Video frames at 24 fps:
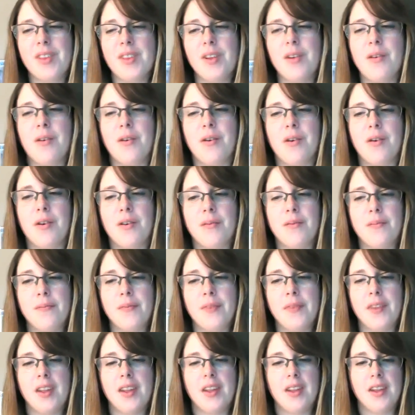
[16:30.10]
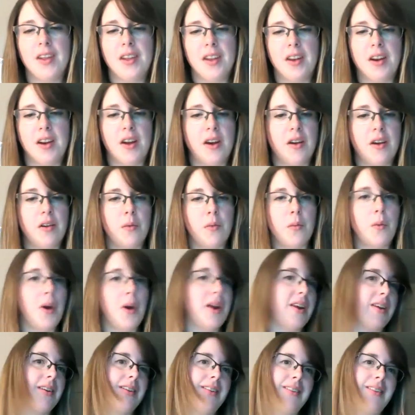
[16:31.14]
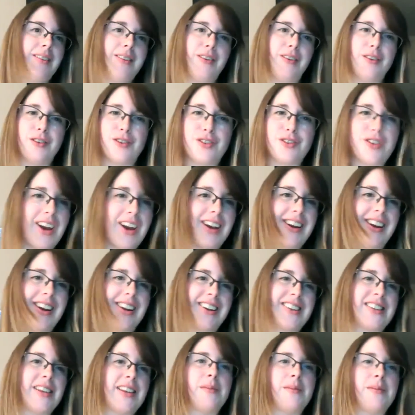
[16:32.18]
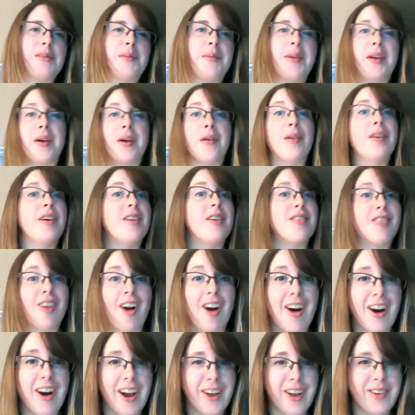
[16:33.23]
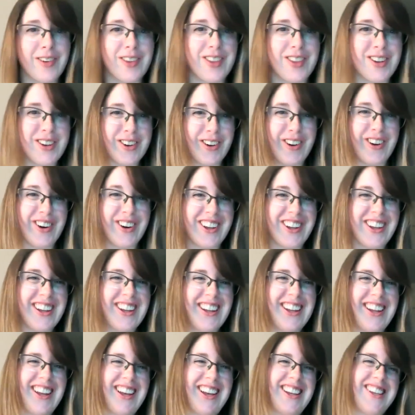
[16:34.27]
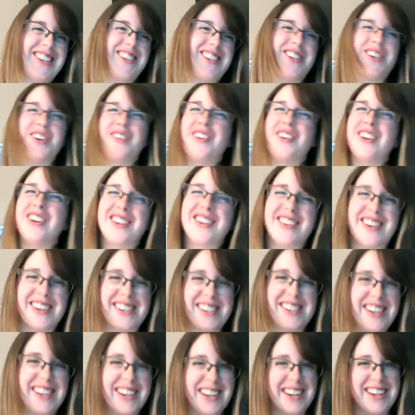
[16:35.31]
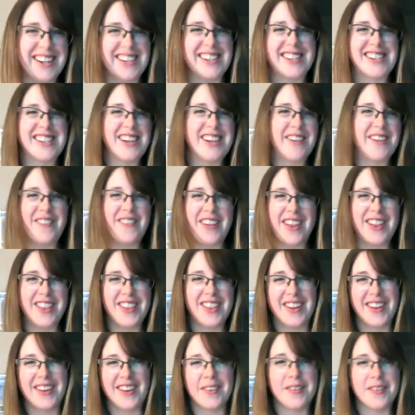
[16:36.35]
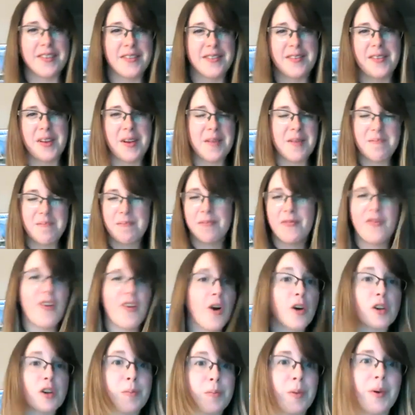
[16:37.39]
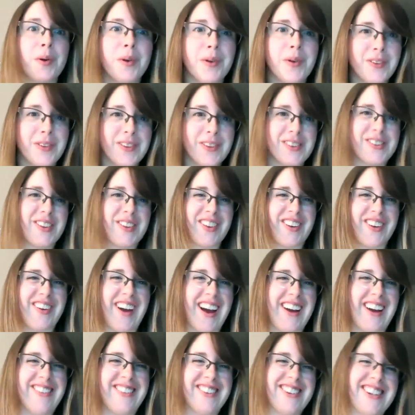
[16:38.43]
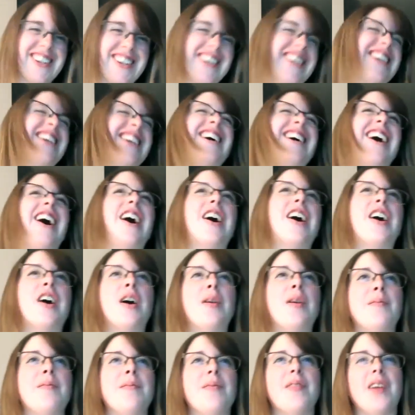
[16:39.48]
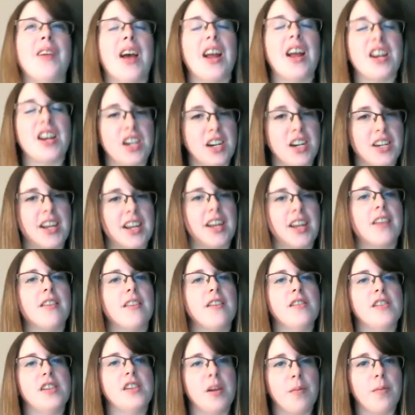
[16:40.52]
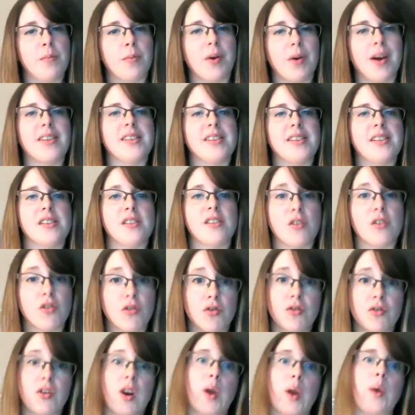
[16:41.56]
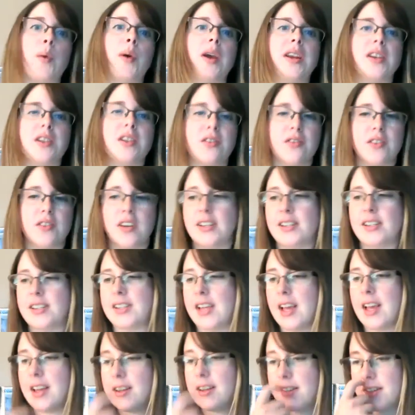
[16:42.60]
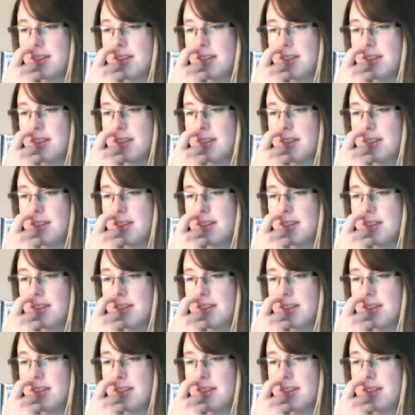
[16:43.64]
or when your training seems to be going awry with a dog, it's too interested in sniffing the fox poo that's on the ground. Actually taking those deep breaths is a great way to reset.